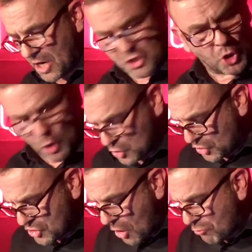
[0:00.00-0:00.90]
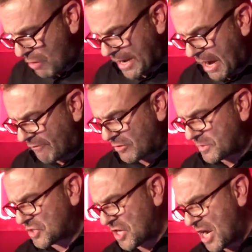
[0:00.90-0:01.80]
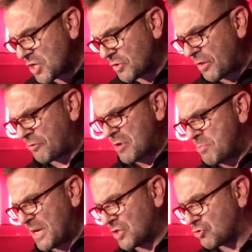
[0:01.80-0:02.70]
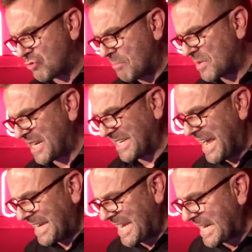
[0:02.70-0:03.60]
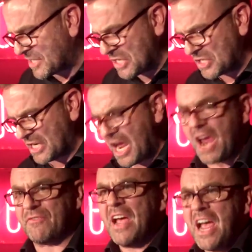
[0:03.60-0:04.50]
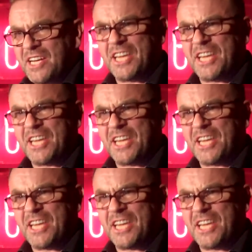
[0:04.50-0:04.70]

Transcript: A tortured note rang out from the stage and the three-piece drum kit kicked into life.